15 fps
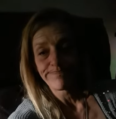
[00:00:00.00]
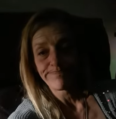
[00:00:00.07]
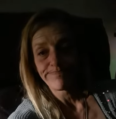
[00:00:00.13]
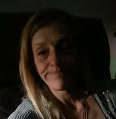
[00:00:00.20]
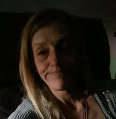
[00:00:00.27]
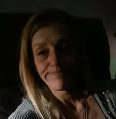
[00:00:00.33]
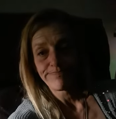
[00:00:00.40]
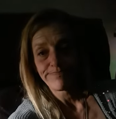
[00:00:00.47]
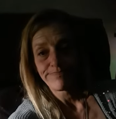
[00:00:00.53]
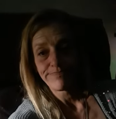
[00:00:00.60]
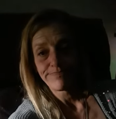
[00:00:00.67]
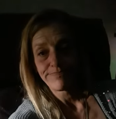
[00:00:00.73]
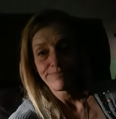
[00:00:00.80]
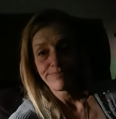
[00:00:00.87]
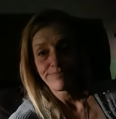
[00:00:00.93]

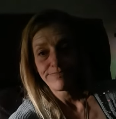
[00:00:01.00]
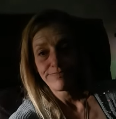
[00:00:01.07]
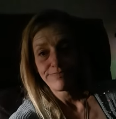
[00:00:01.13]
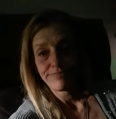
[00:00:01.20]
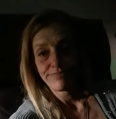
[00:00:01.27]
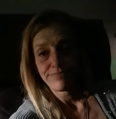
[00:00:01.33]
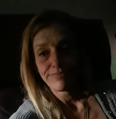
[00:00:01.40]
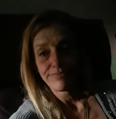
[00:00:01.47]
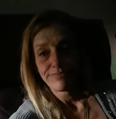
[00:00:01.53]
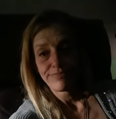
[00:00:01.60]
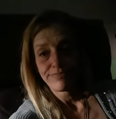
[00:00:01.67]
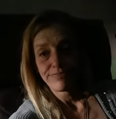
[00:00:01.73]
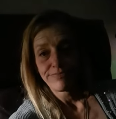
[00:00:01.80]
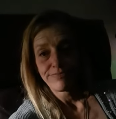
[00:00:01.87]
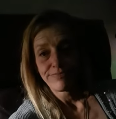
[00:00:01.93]

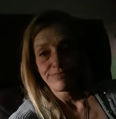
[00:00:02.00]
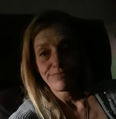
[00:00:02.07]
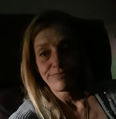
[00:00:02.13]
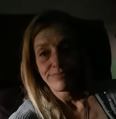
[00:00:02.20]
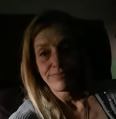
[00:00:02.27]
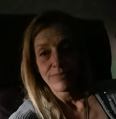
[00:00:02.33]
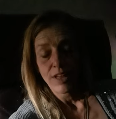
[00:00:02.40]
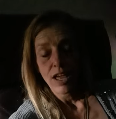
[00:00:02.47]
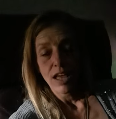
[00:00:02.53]
No one is speaking in this clip.